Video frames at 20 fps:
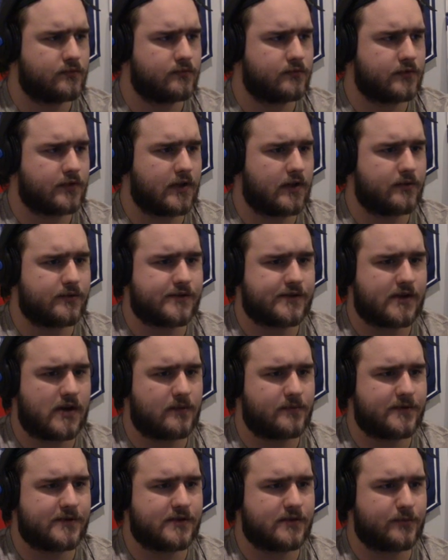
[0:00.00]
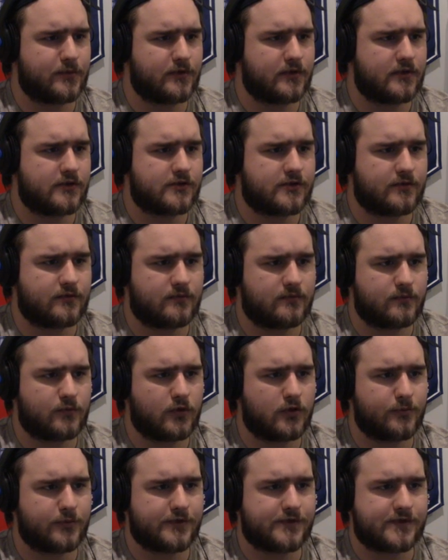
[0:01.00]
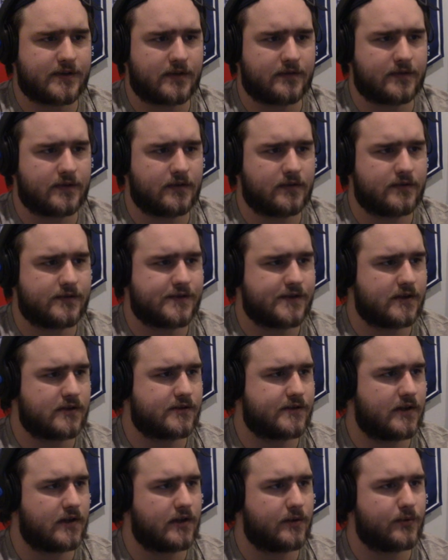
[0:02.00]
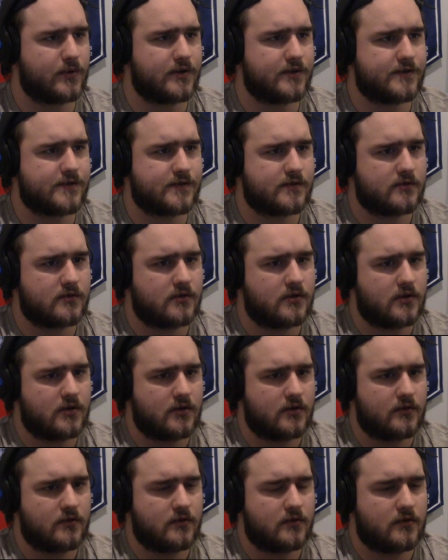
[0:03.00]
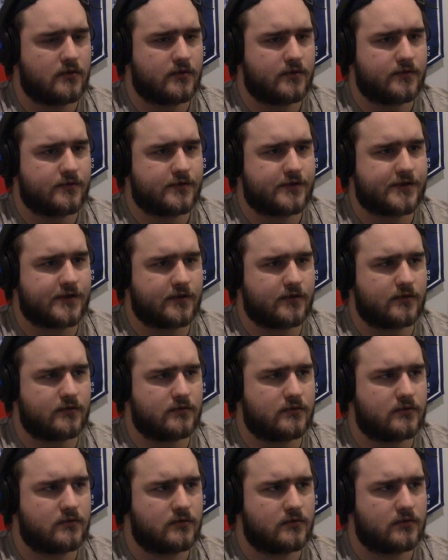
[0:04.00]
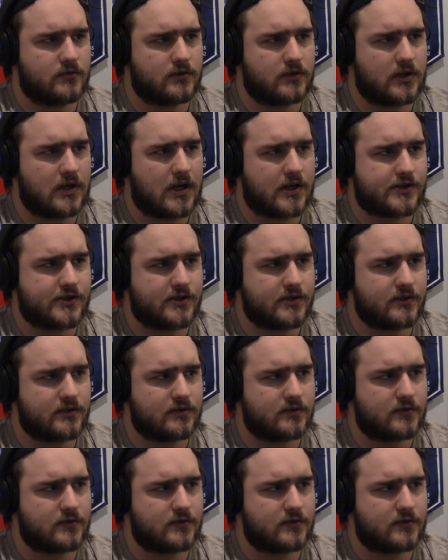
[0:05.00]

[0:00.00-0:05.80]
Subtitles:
Okay, we'll stop the simulation. We're almost at the 6th anyways. So, actually,